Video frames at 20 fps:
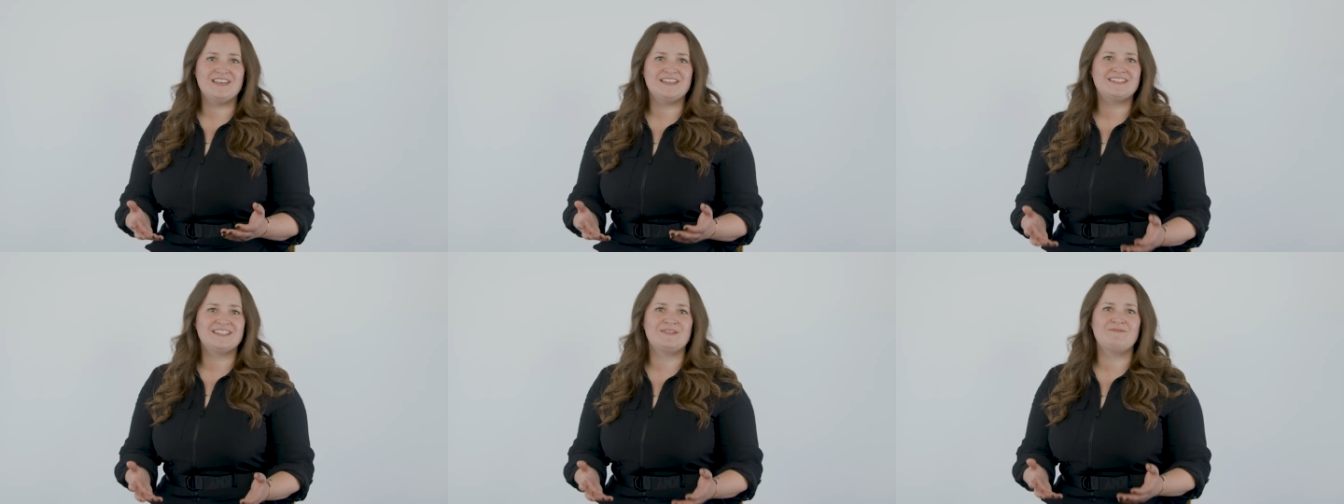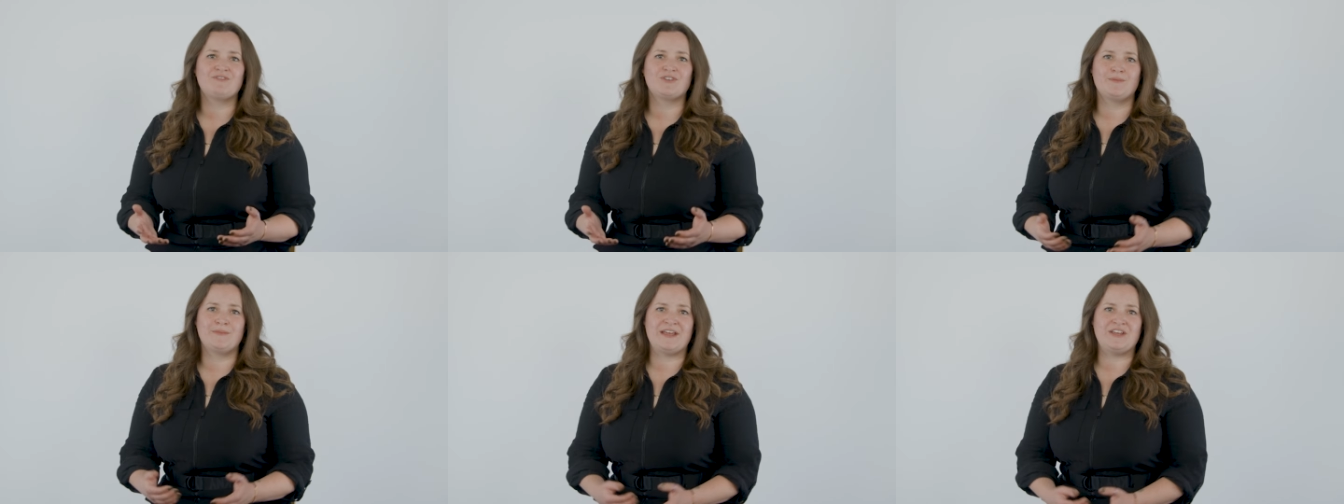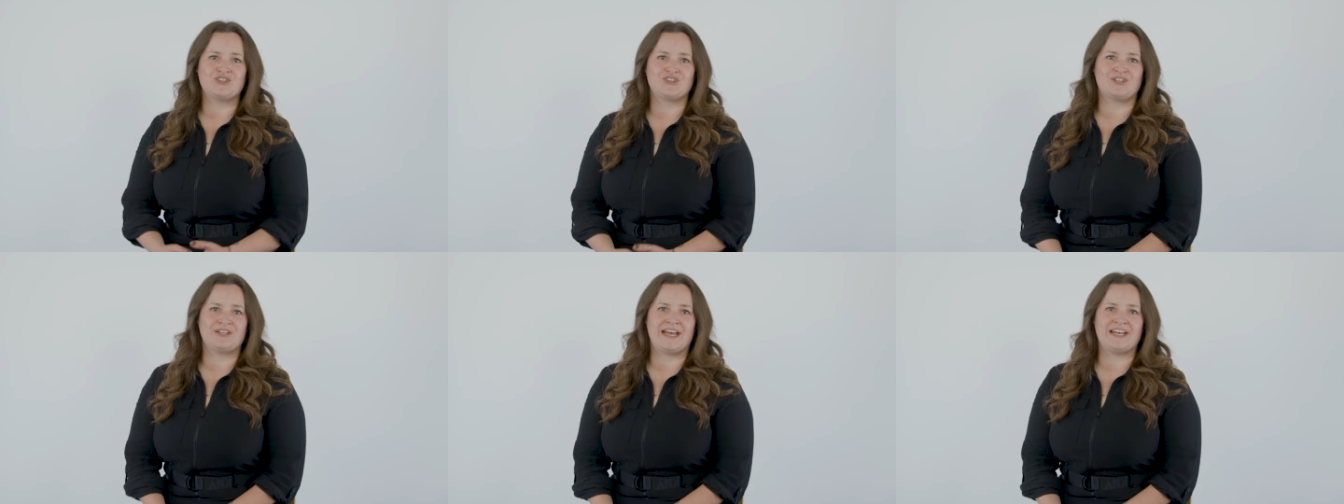this
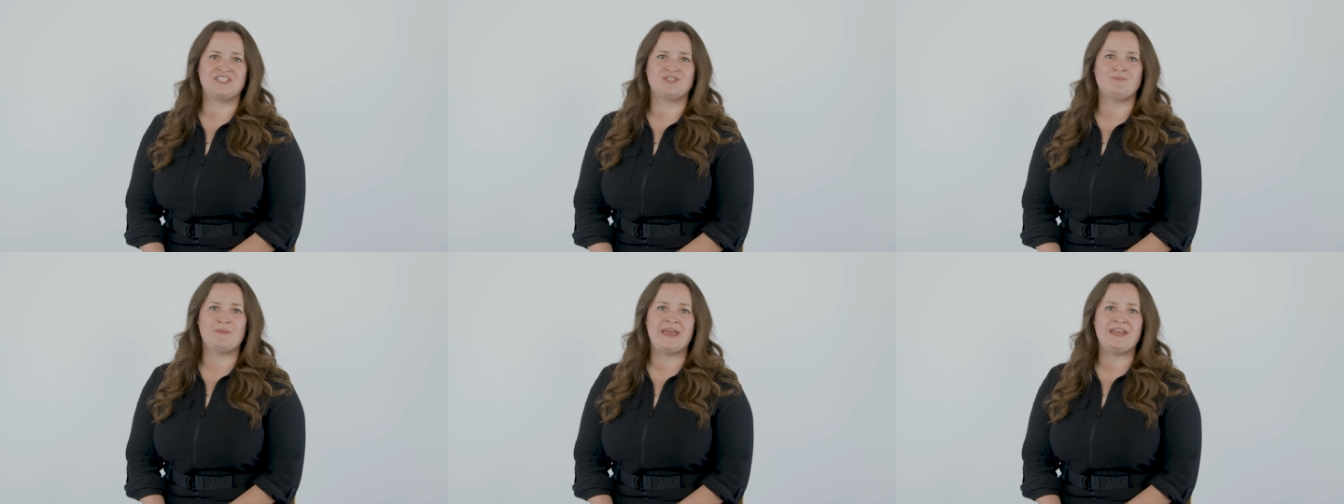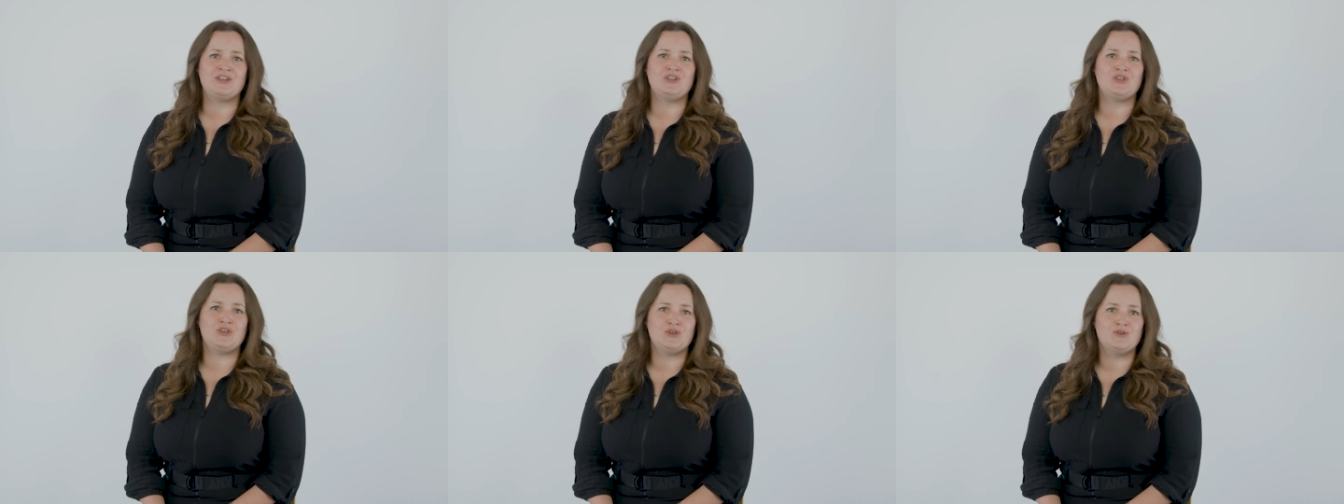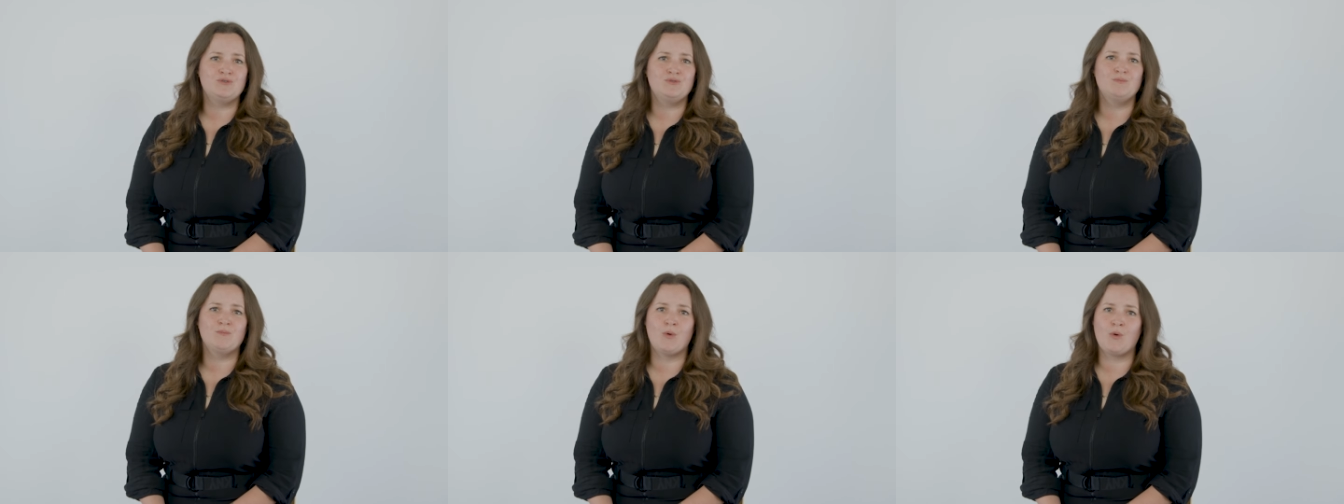information has made
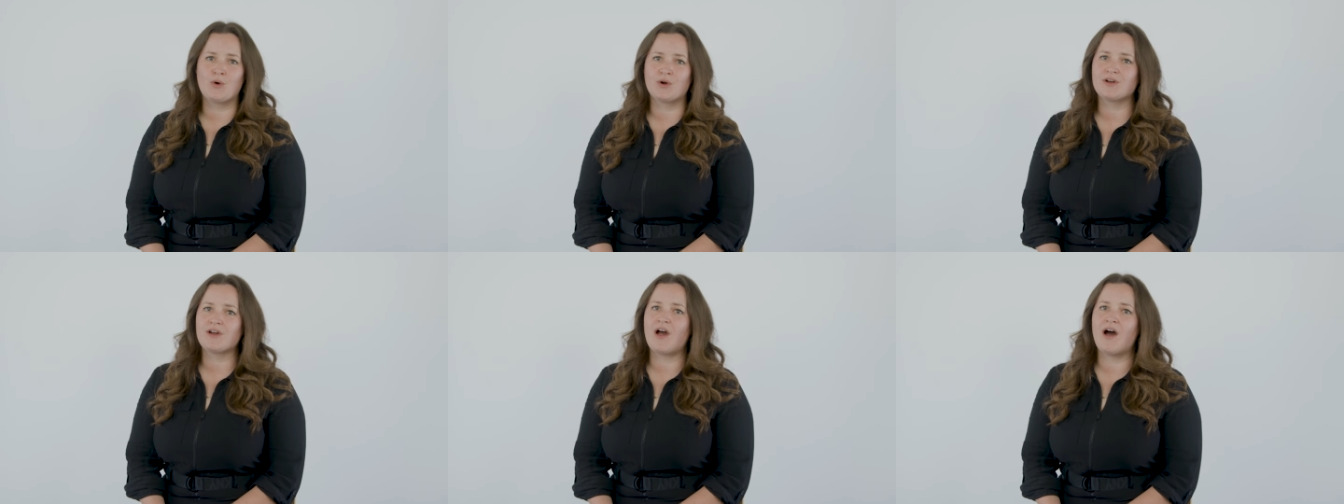you more